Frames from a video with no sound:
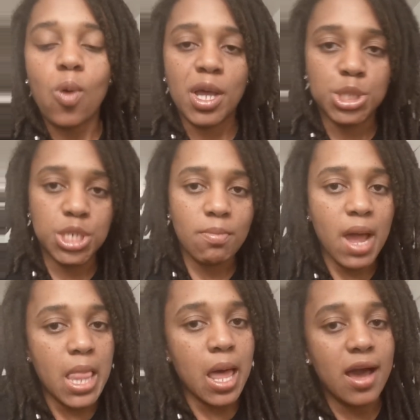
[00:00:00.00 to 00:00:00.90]
washing
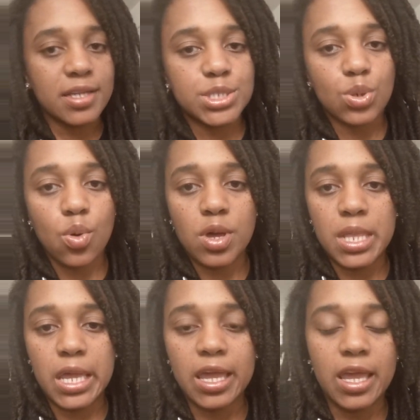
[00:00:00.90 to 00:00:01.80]
my locks
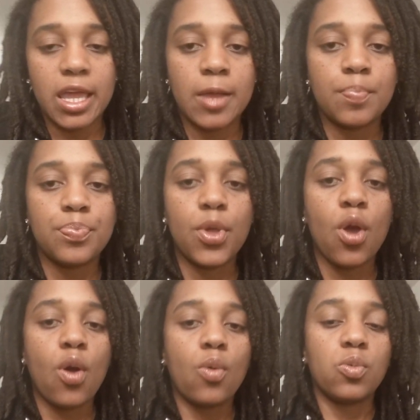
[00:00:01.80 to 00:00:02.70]
on a
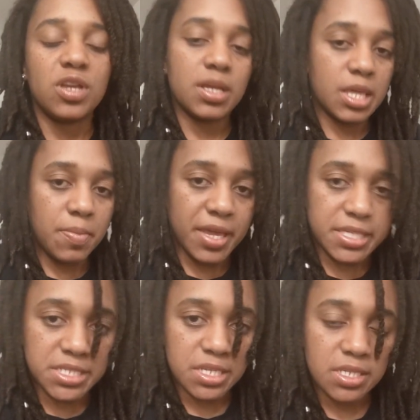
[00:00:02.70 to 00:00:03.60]
weekly
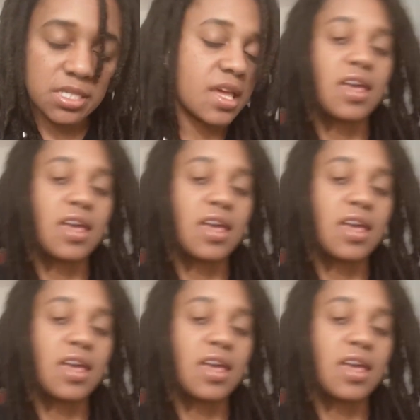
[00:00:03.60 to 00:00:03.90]
basis.